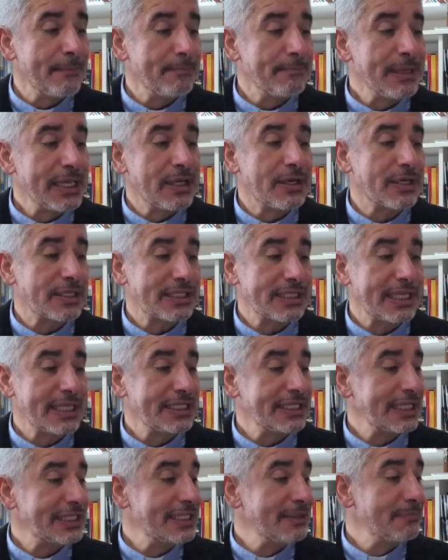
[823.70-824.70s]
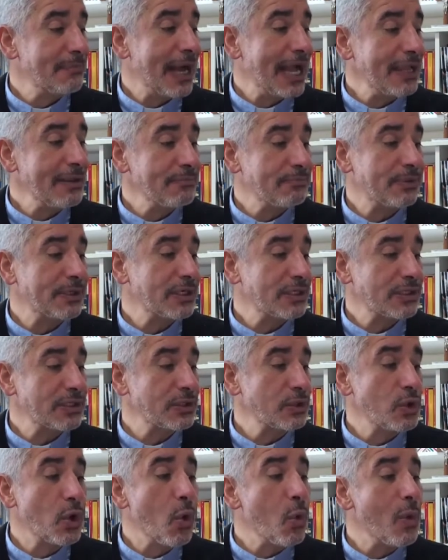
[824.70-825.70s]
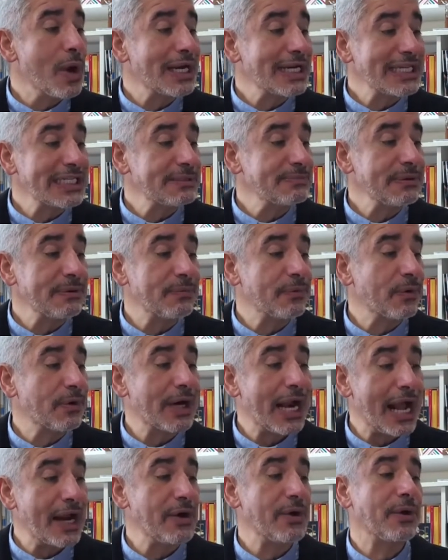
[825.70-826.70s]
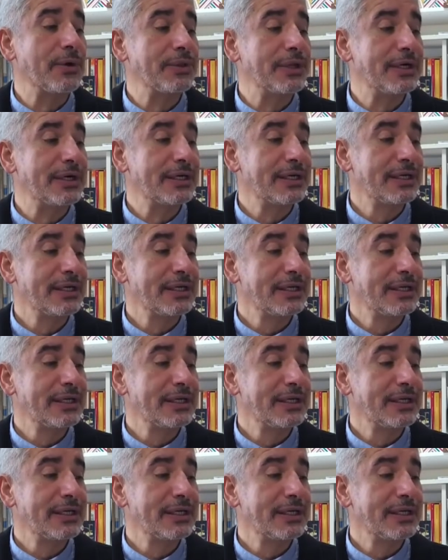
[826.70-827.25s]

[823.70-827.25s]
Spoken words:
because in the divine person no one is before another,